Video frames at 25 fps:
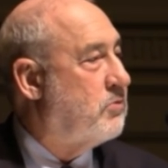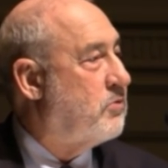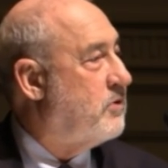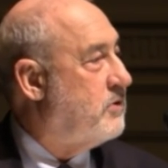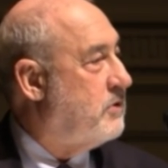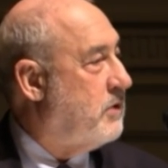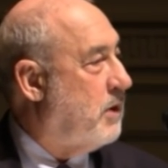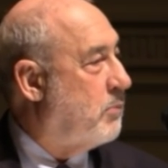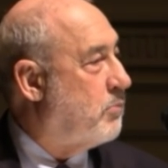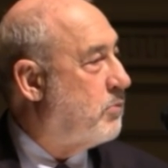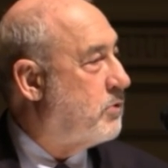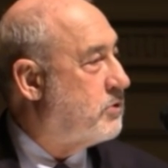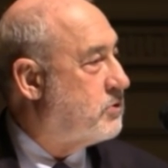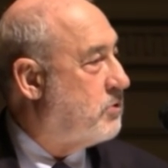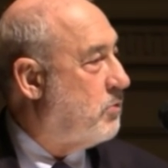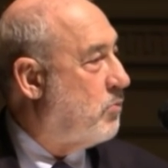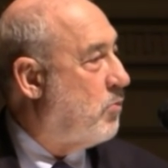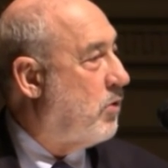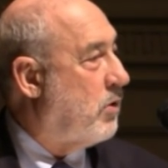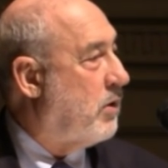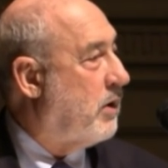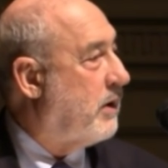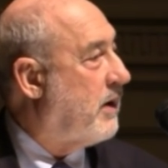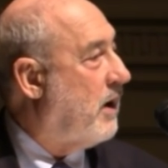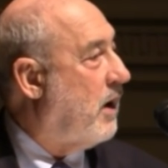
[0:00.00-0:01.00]
the numbers are
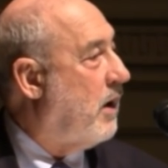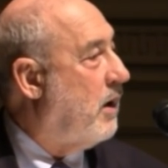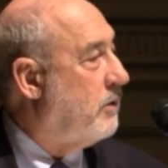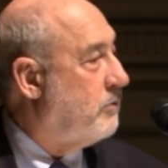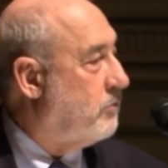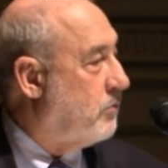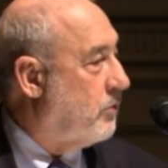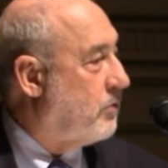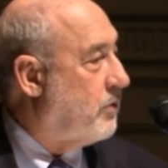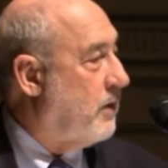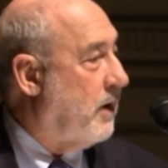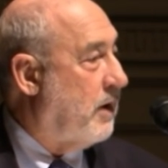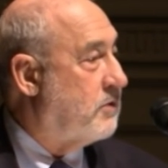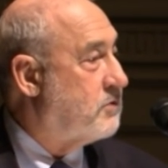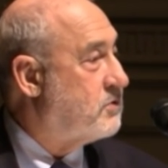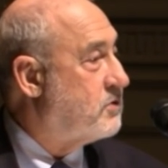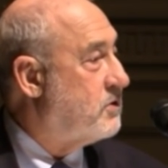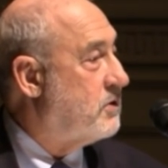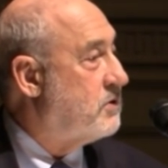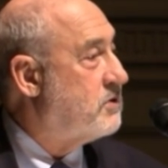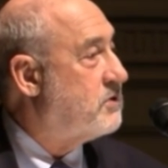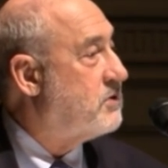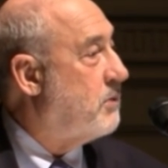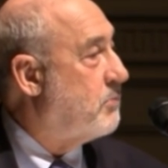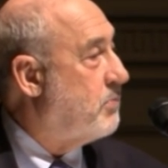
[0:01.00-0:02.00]
more like 100,000,
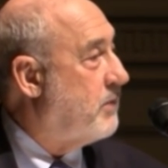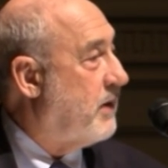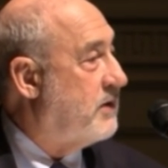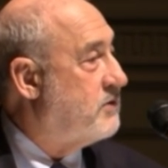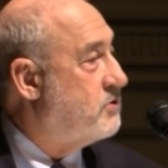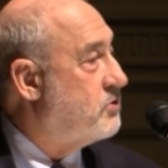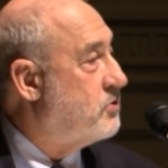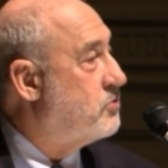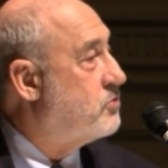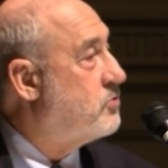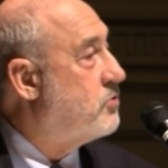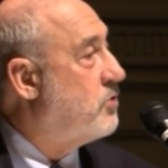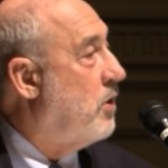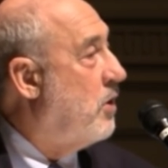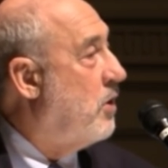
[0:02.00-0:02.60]
in some cases